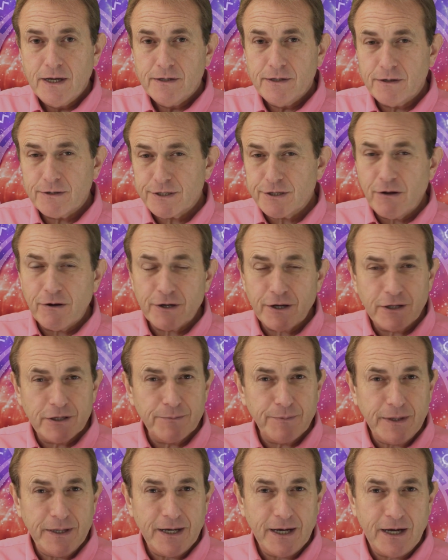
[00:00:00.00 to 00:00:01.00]
Now, it's not going
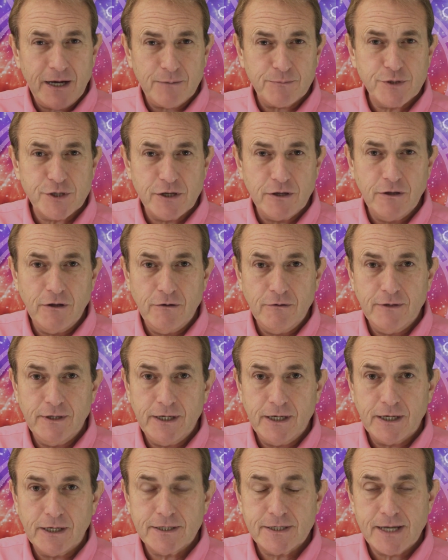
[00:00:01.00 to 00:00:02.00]
to be
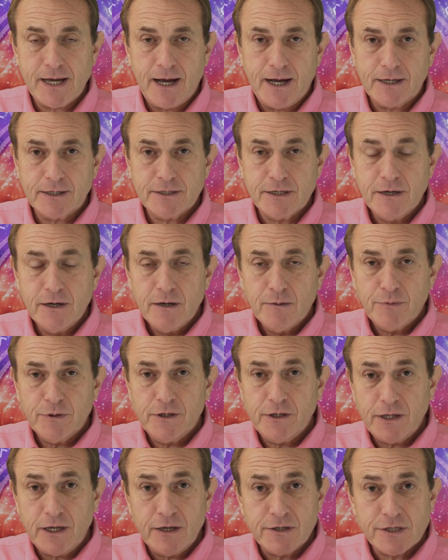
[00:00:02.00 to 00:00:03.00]
absolutely exact, but
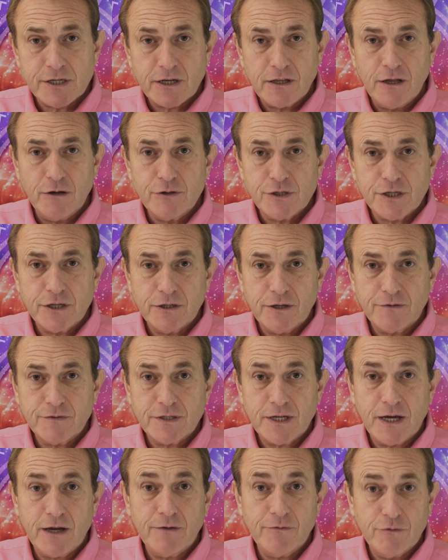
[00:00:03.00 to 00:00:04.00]
it is close enough
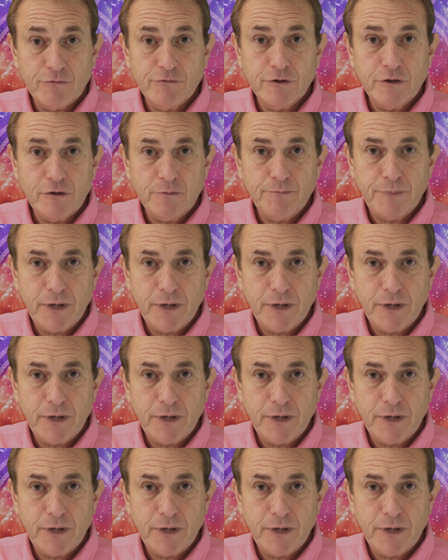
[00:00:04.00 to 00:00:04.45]
to have a real